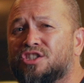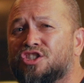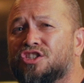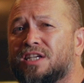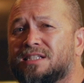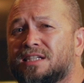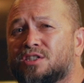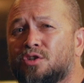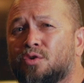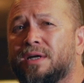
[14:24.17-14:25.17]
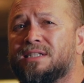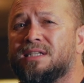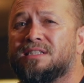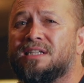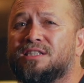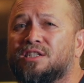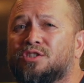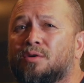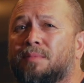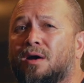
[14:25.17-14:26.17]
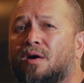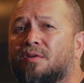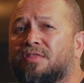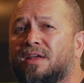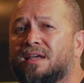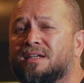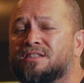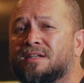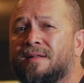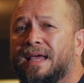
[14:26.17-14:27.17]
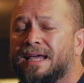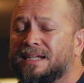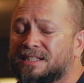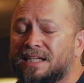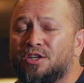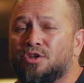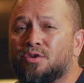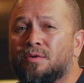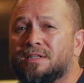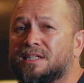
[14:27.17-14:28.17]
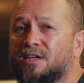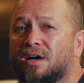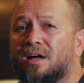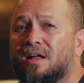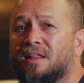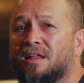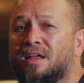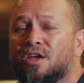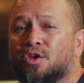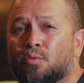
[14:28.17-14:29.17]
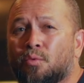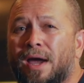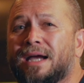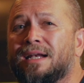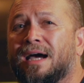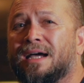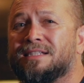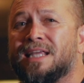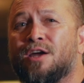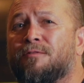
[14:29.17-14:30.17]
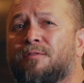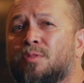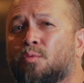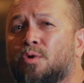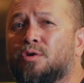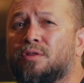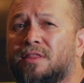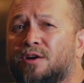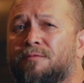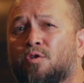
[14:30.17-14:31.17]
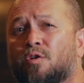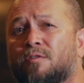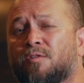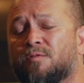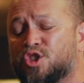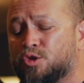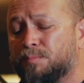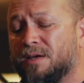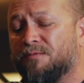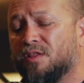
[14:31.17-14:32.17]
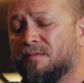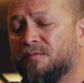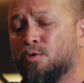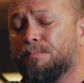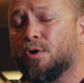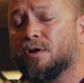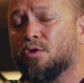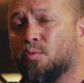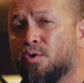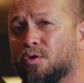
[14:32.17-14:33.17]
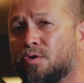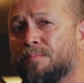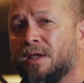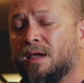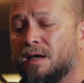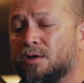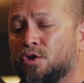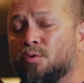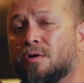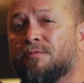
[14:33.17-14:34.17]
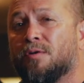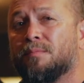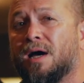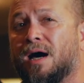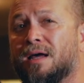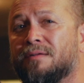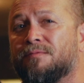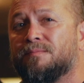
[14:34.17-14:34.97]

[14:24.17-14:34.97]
just as his anointing teaches you about all things and is in you, you recognize they are from the world and therefore speak from the viewpoint of the world. You are from God,